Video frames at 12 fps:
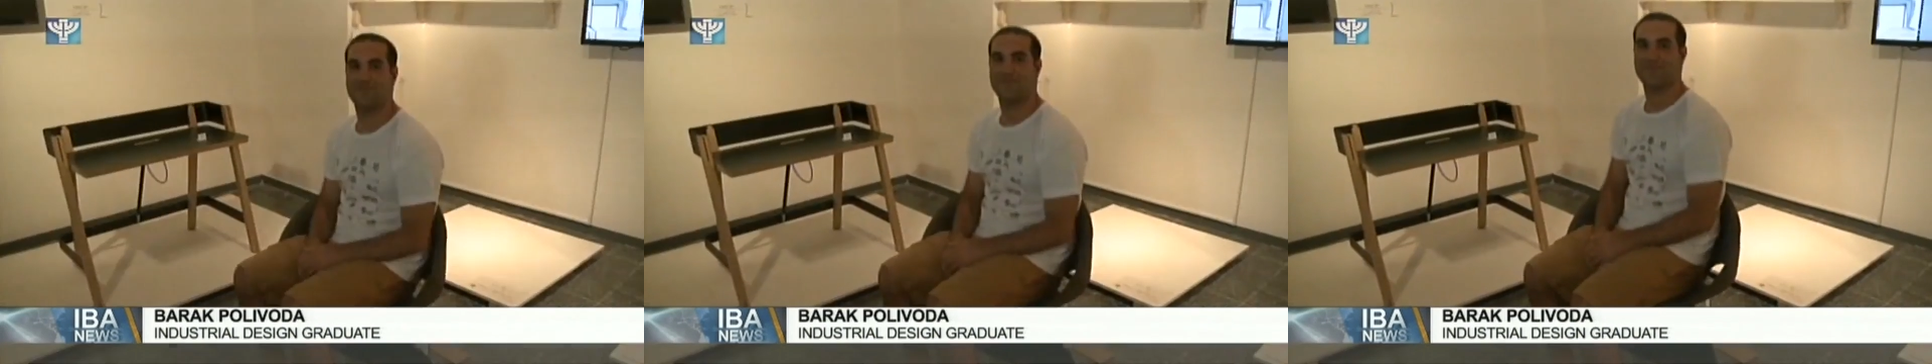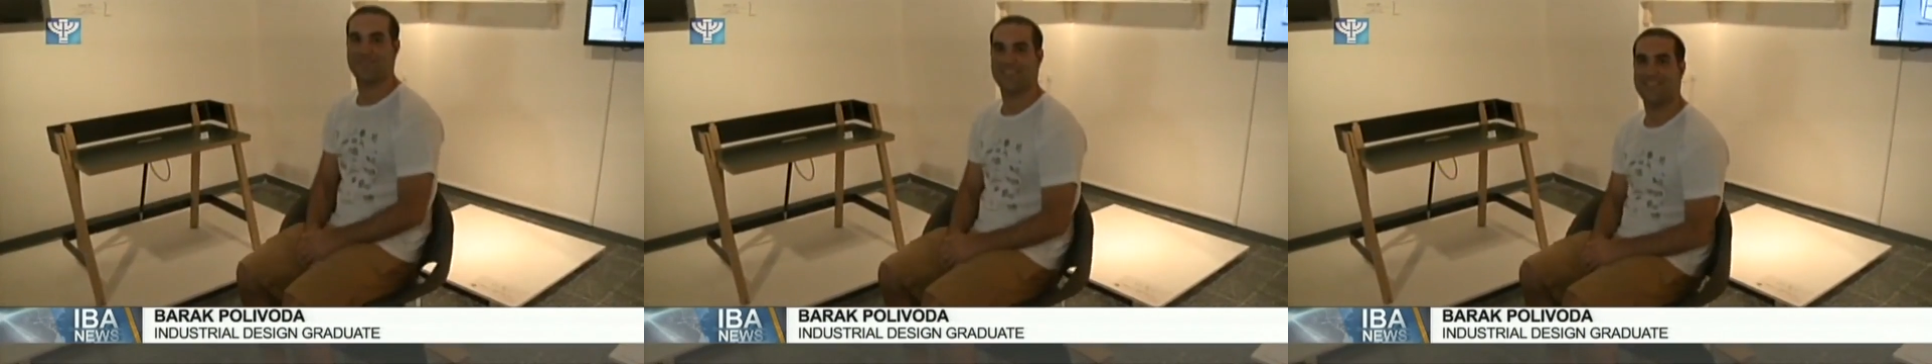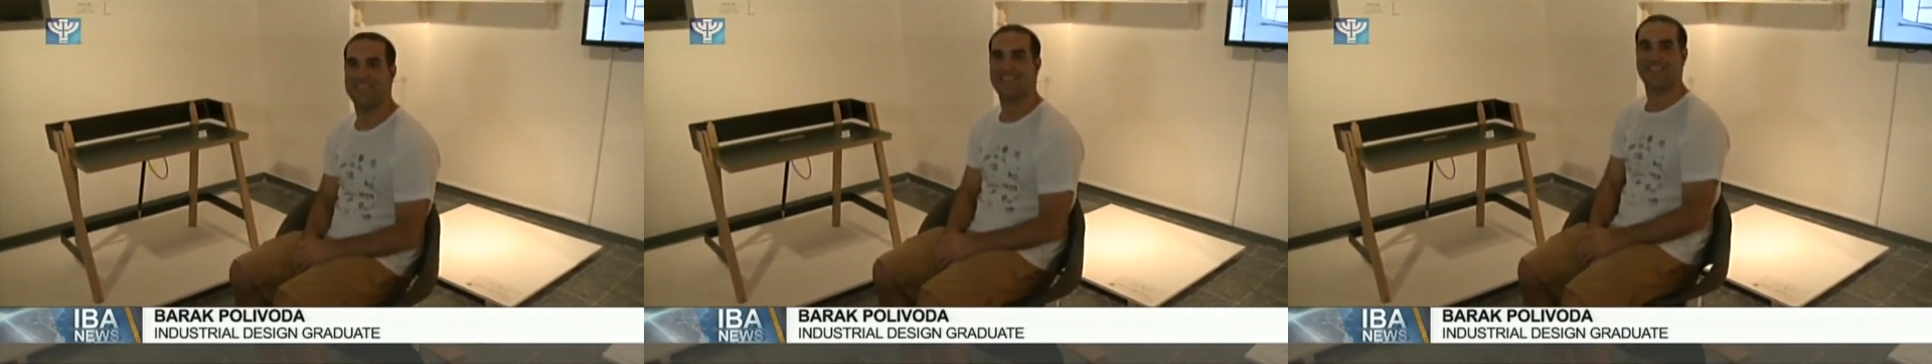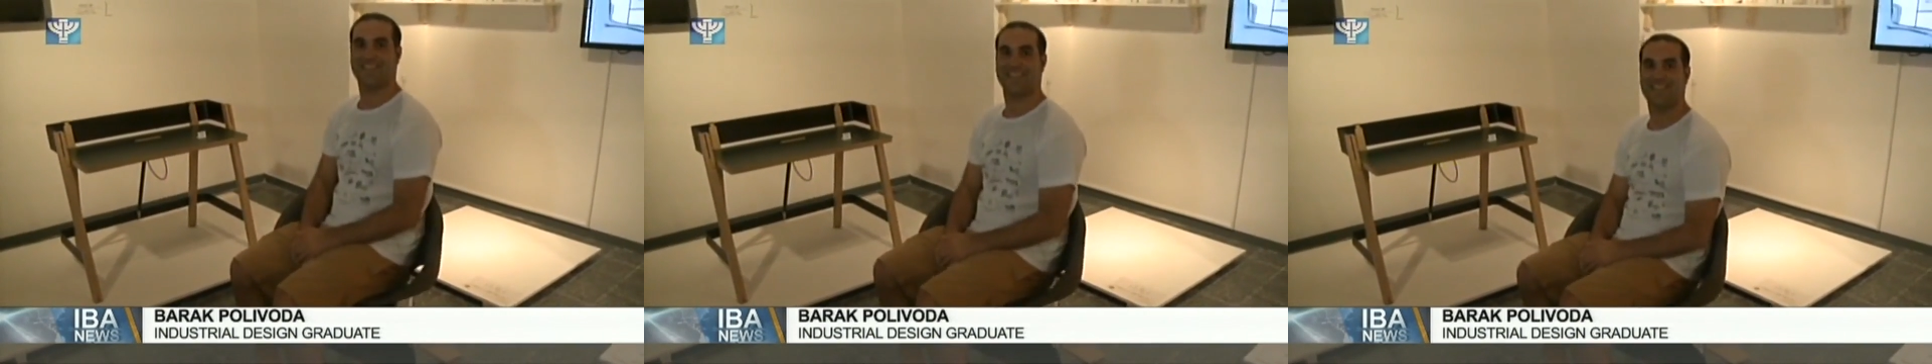allows
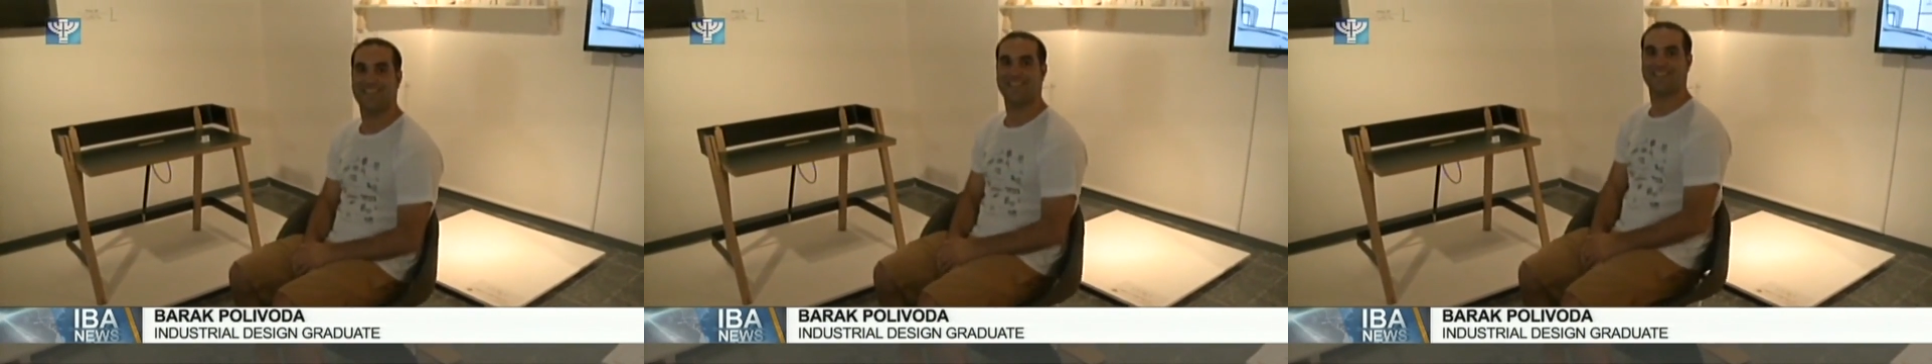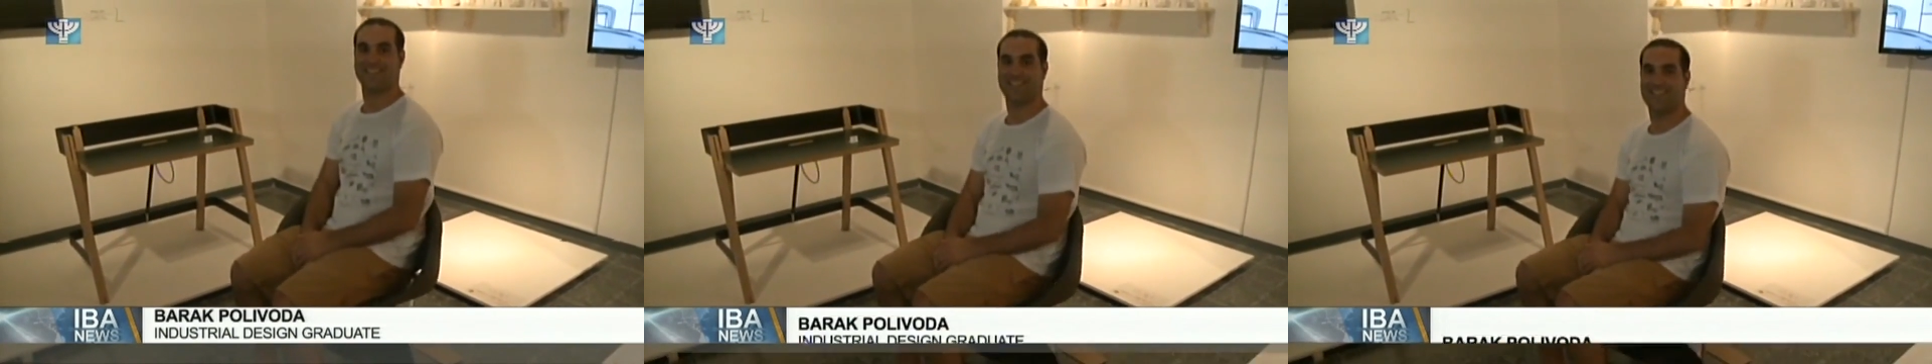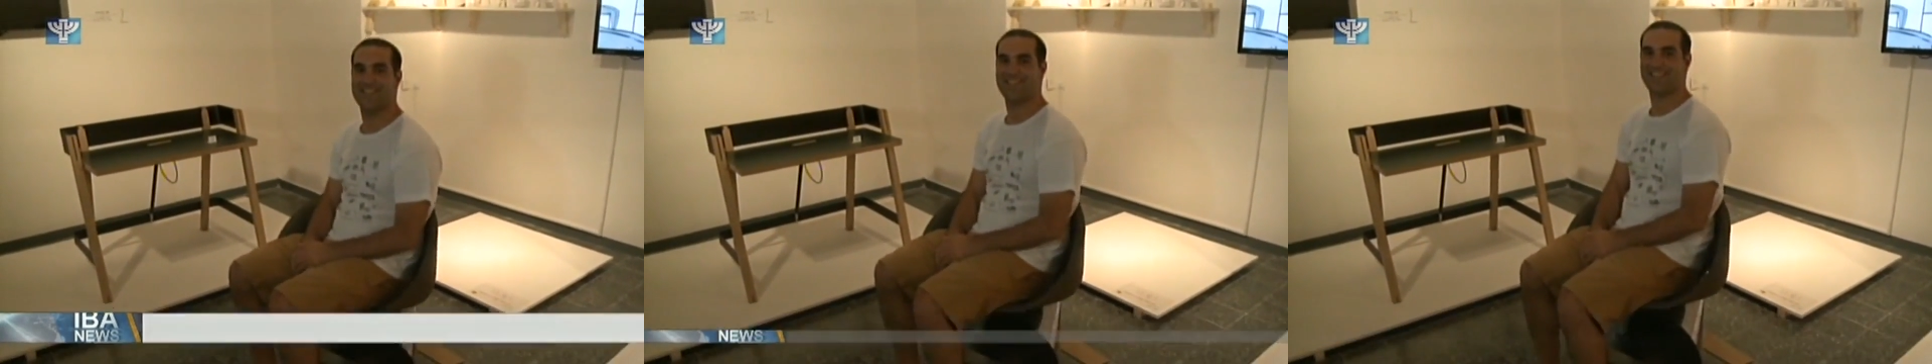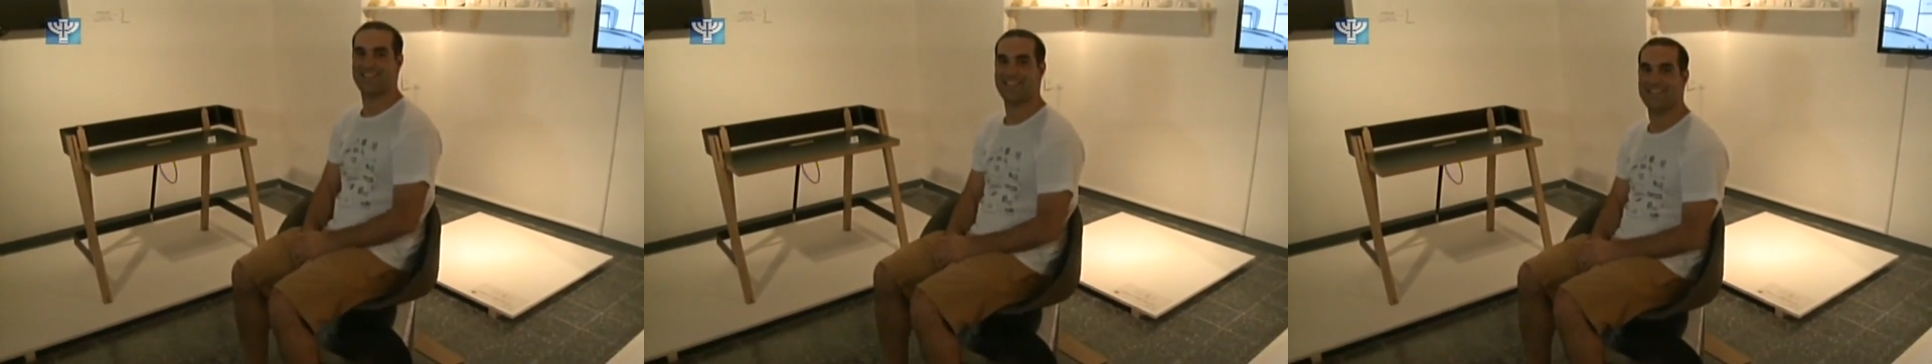them to move while
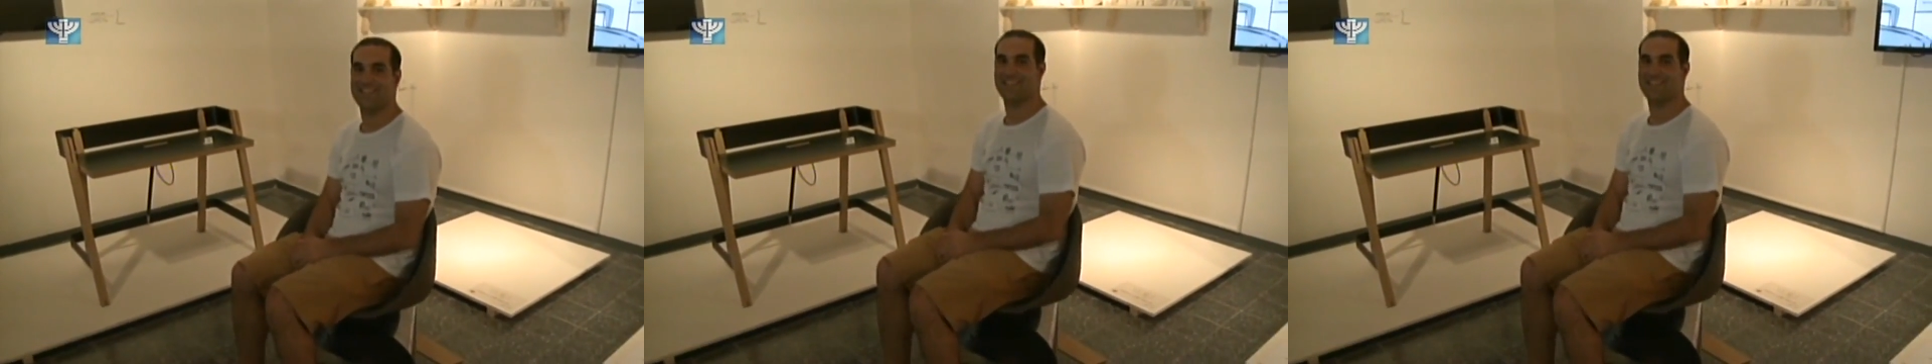sitting,